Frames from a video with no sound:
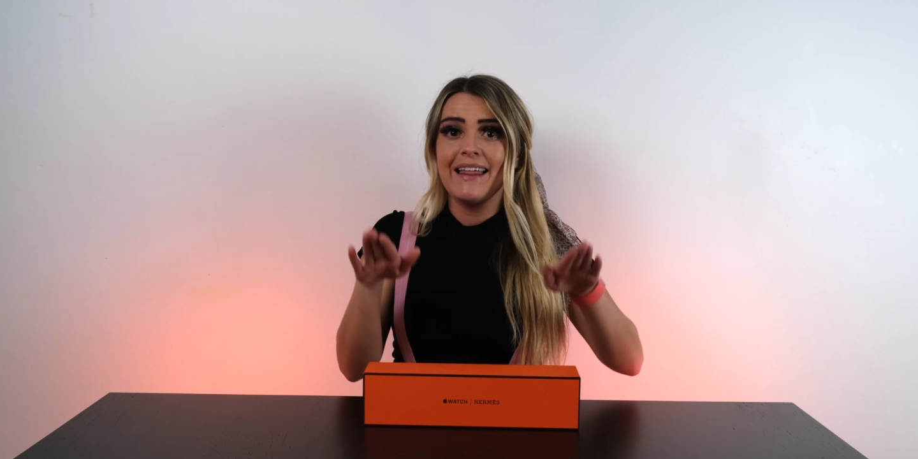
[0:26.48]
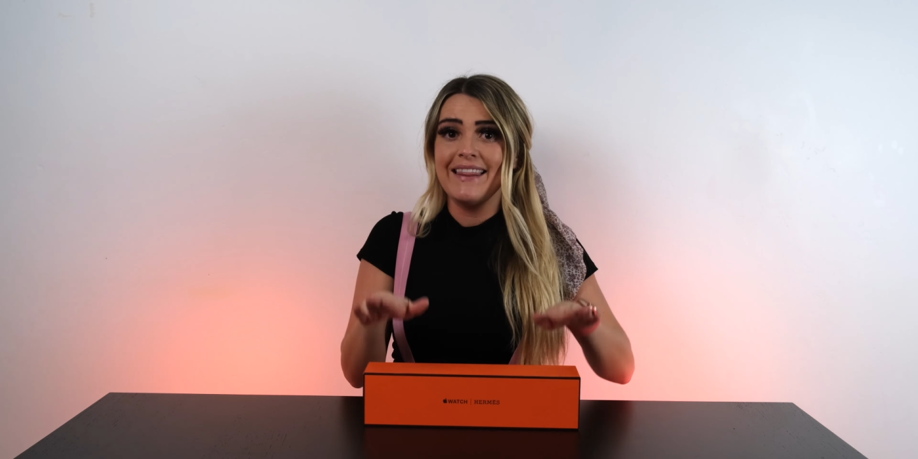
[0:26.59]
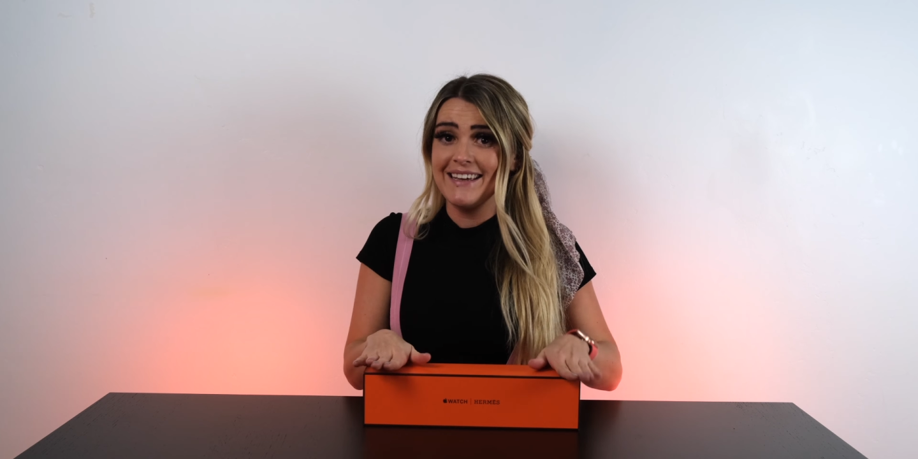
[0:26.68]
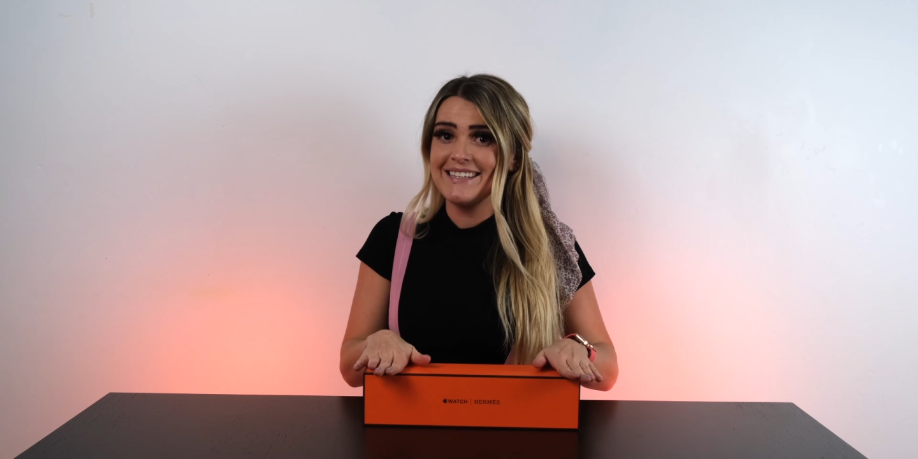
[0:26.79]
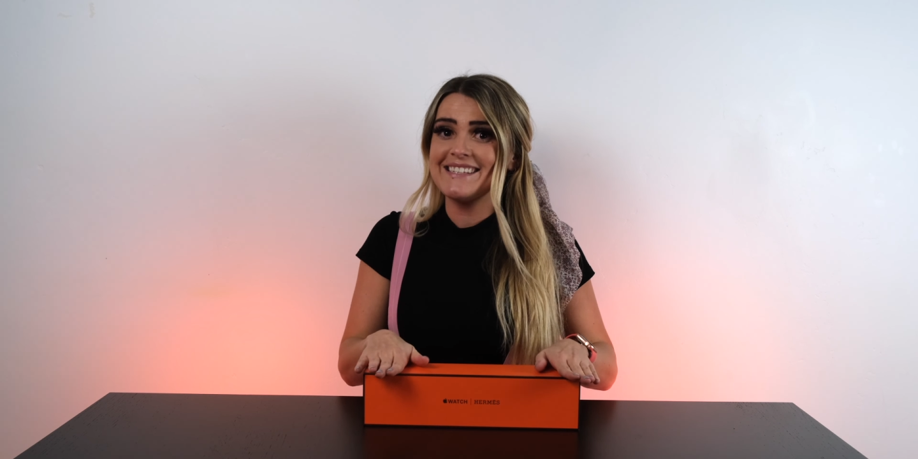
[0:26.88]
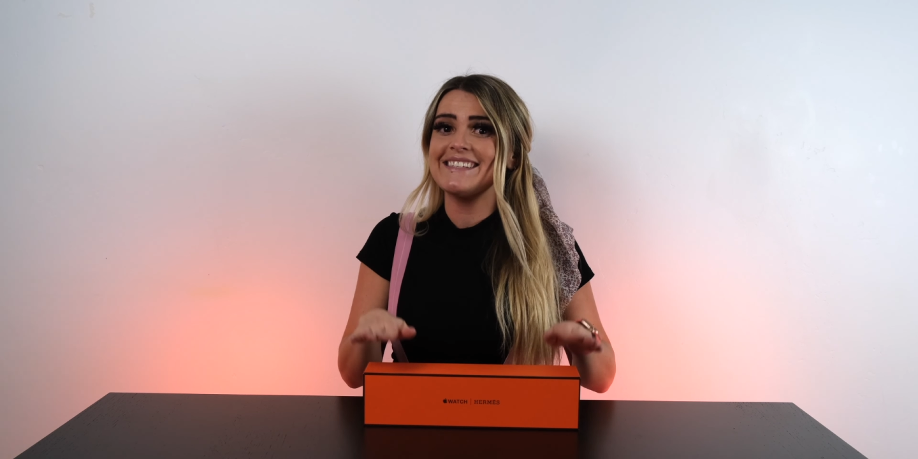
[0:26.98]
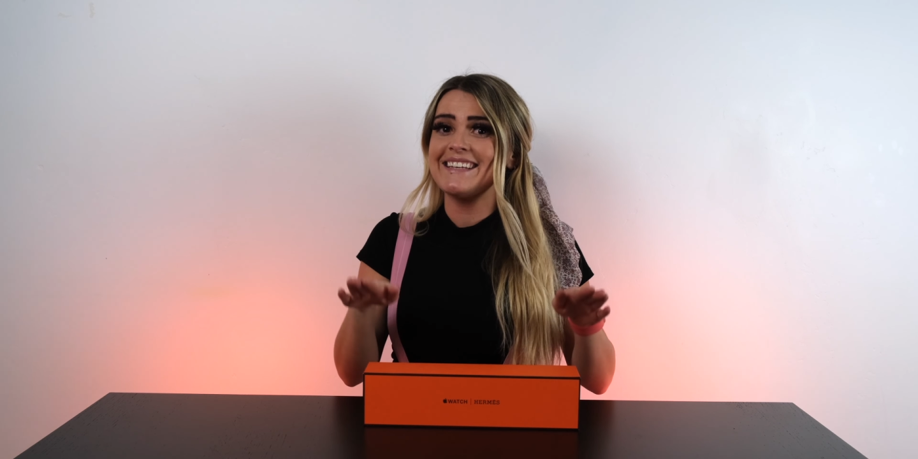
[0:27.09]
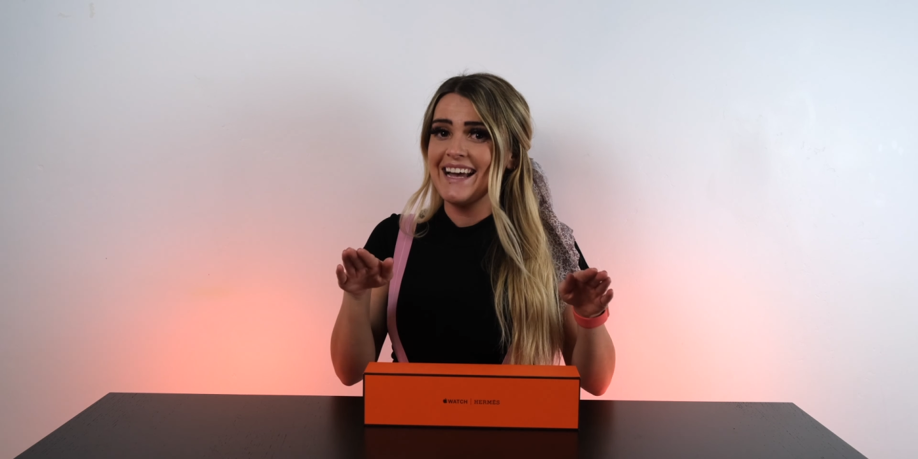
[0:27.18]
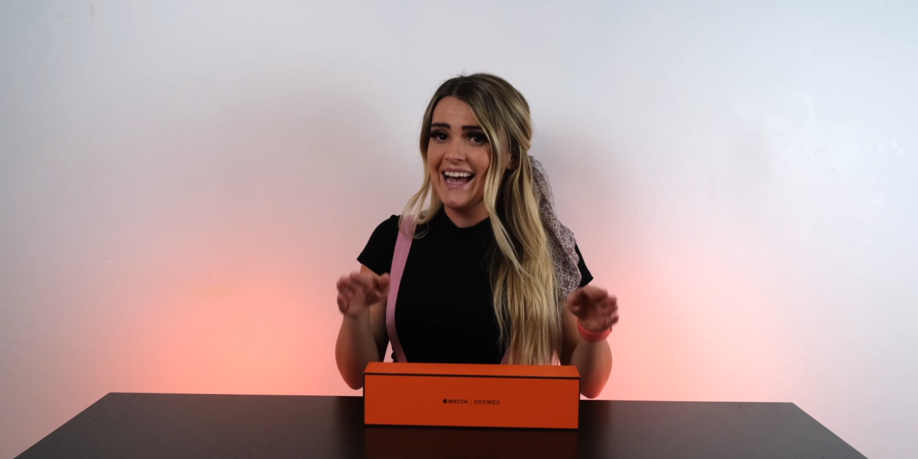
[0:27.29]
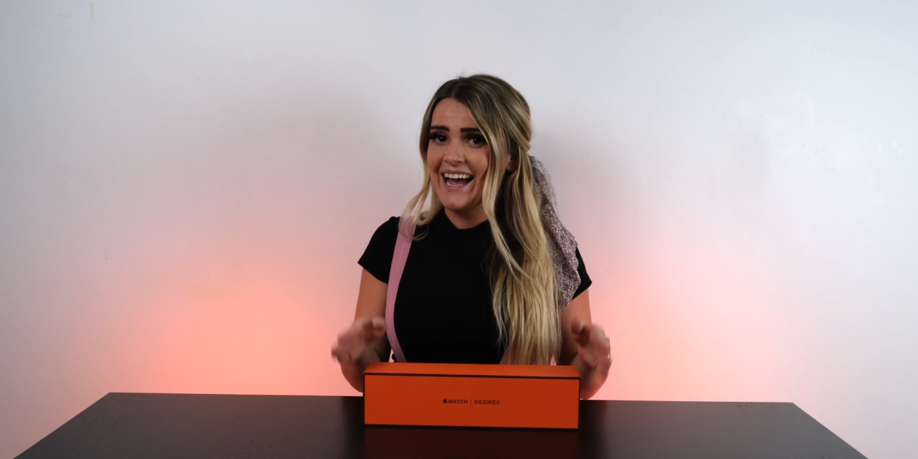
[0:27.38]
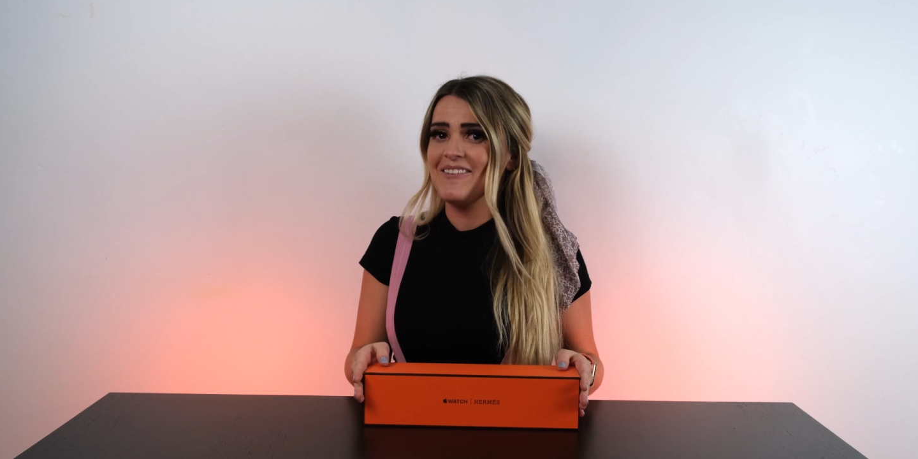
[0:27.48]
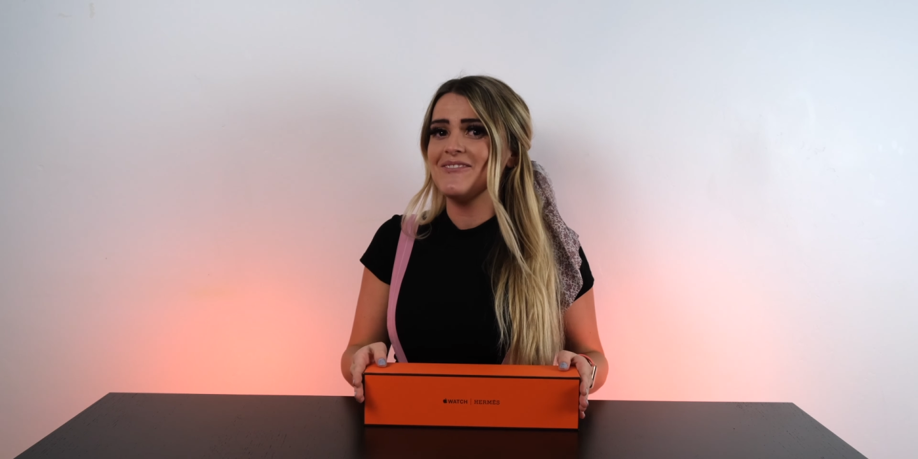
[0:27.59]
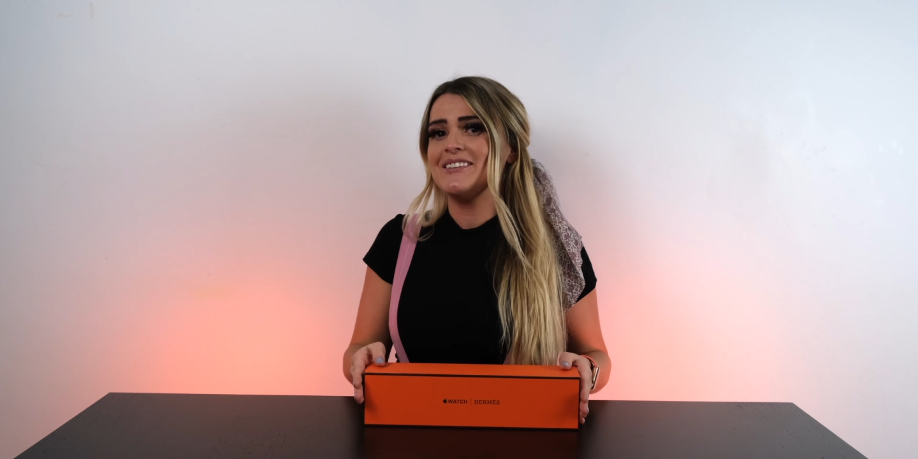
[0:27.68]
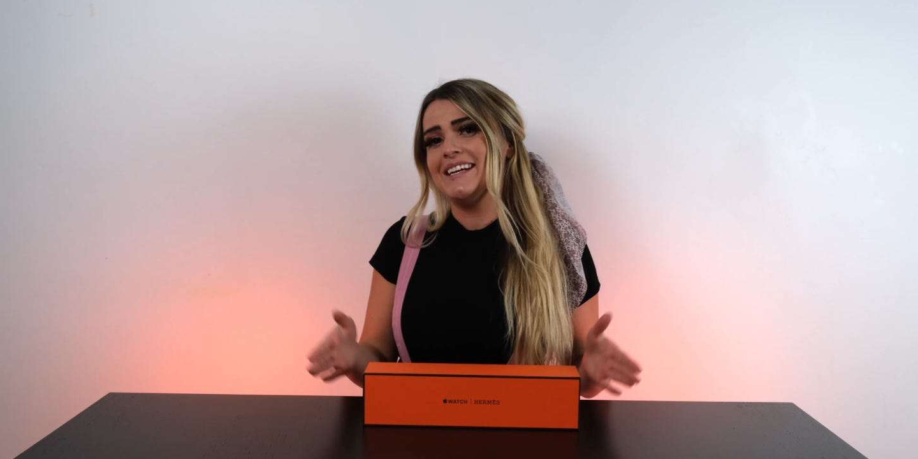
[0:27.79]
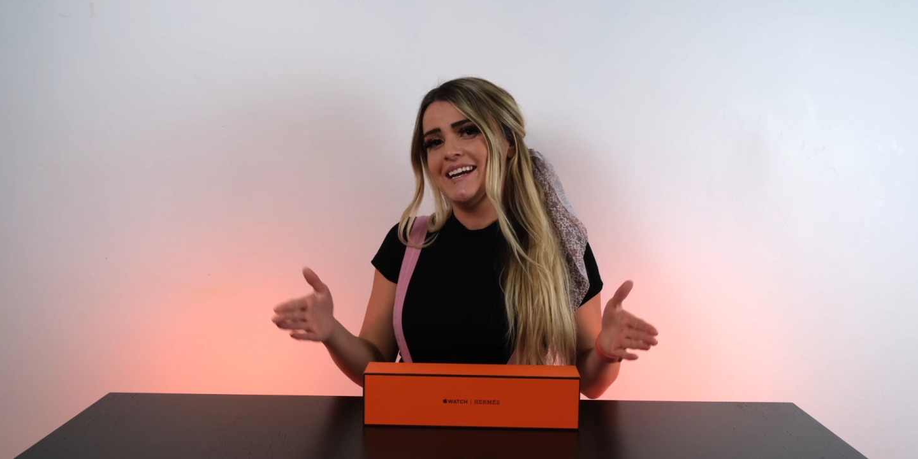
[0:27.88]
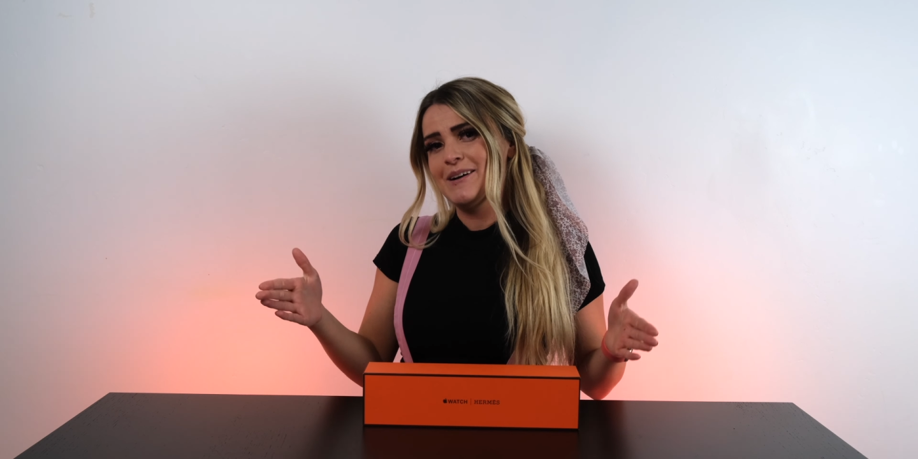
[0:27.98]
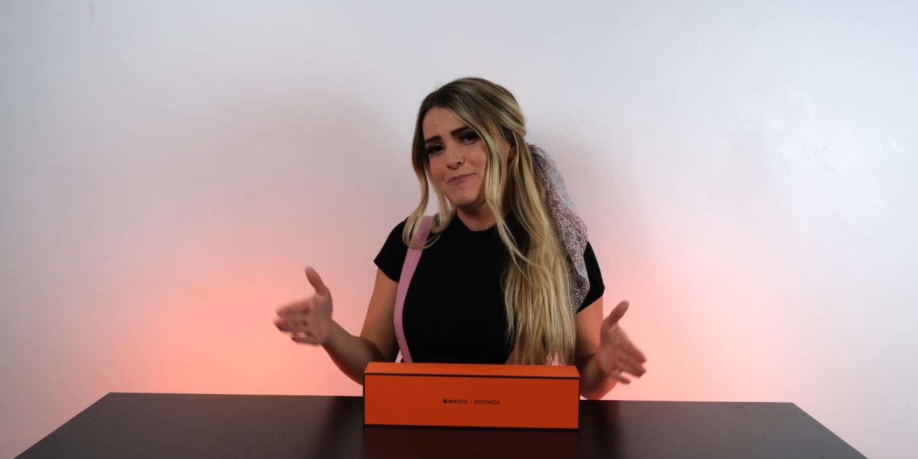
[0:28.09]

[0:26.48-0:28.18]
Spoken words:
this hefty